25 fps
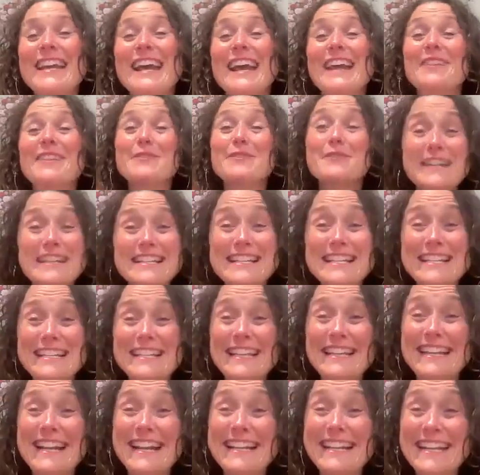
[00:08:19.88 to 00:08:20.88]
And the reason
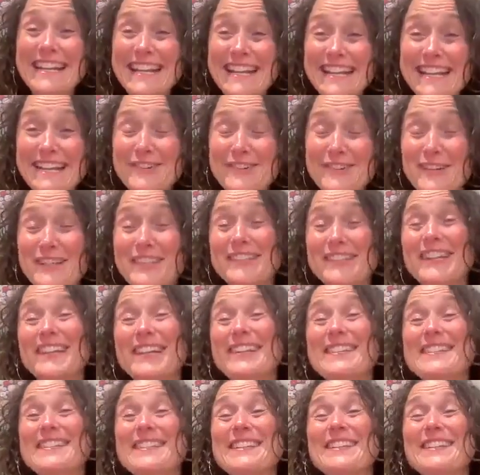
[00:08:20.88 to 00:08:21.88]
that I needed Greenlight
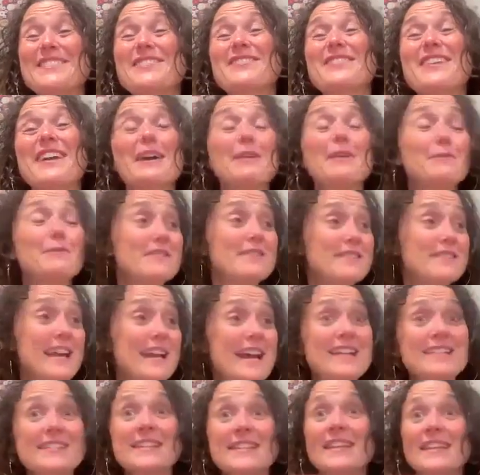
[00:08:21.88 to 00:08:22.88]
is that I was
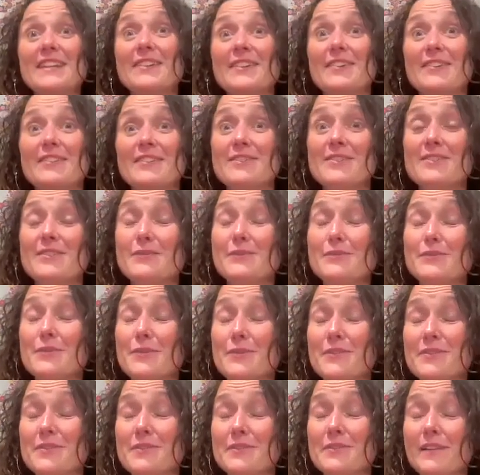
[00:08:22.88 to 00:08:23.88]
asking her to do
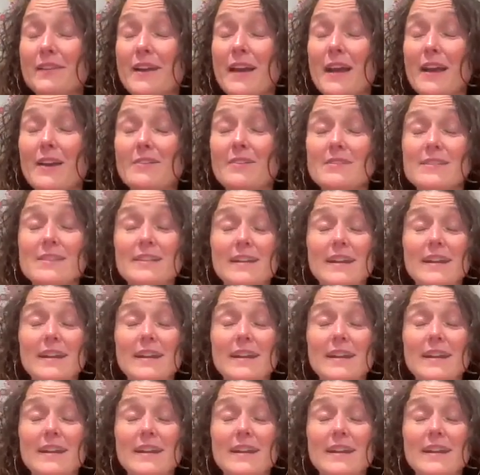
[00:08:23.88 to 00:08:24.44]
chores around the house,